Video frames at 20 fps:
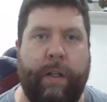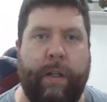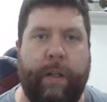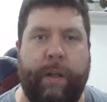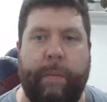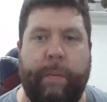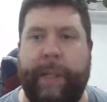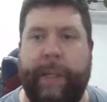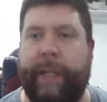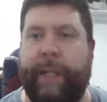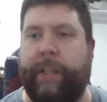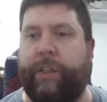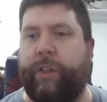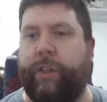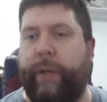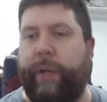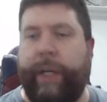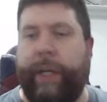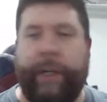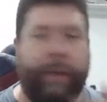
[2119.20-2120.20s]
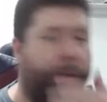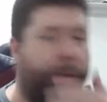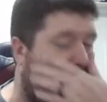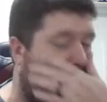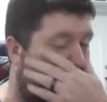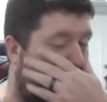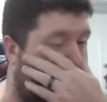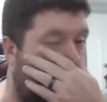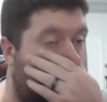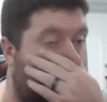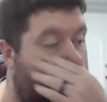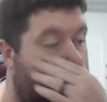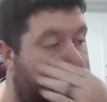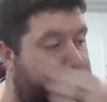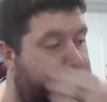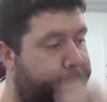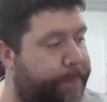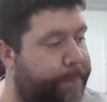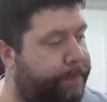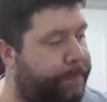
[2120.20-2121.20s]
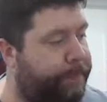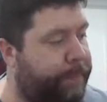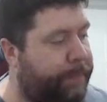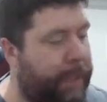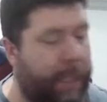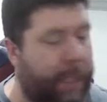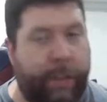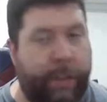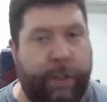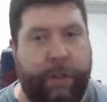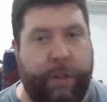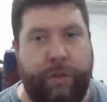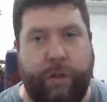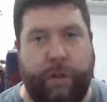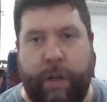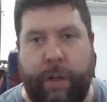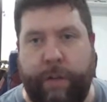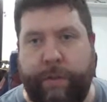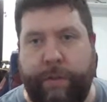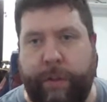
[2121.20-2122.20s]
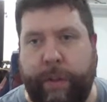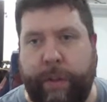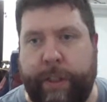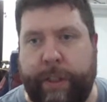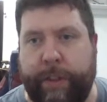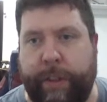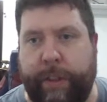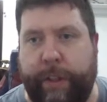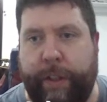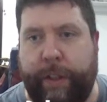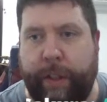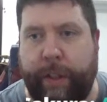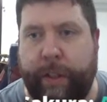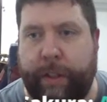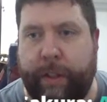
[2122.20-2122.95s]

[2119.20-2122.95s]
Been enjoying your drone footage, Luke.